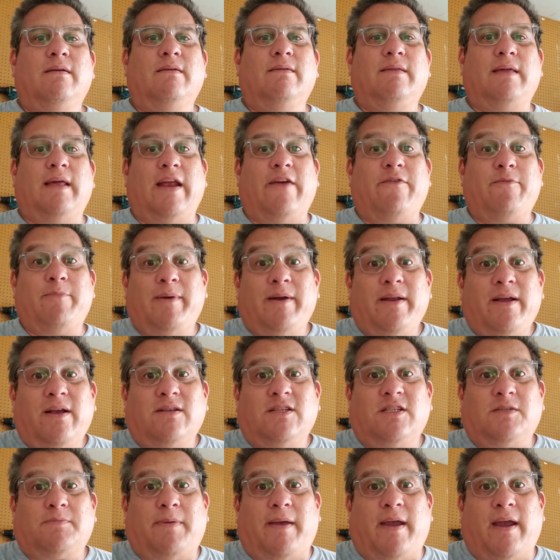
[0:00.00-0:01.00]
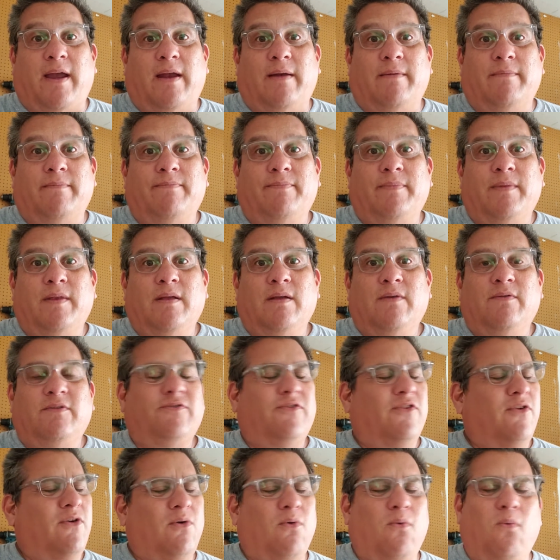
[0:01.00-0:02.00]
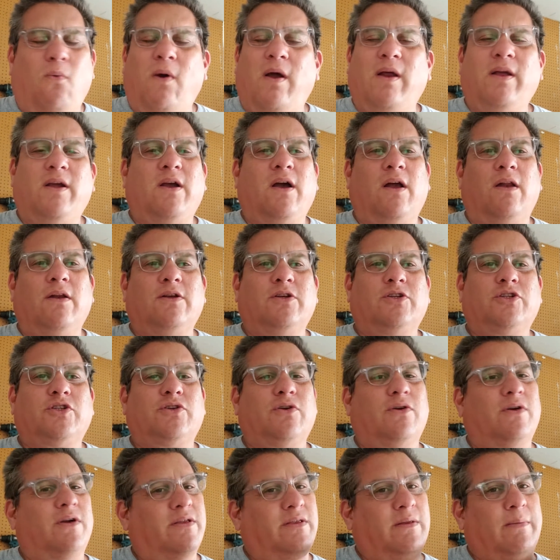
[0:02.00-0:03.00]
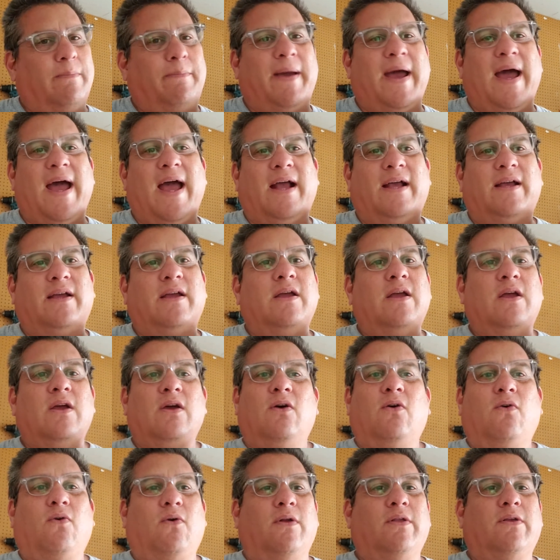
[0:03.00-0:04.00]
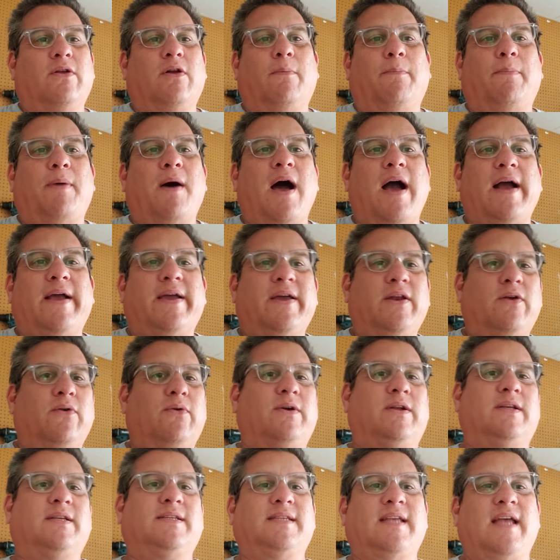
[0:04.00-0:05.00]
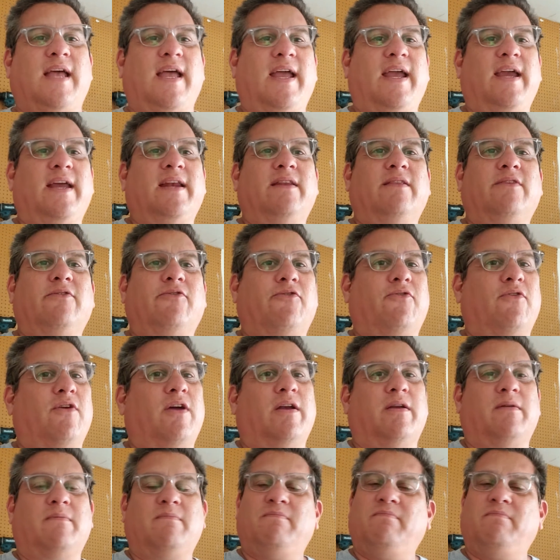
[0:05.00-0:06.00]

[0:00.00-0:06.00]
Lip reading: that everybody else is paying for a one color shirt on the back or a little pocket or design on the front.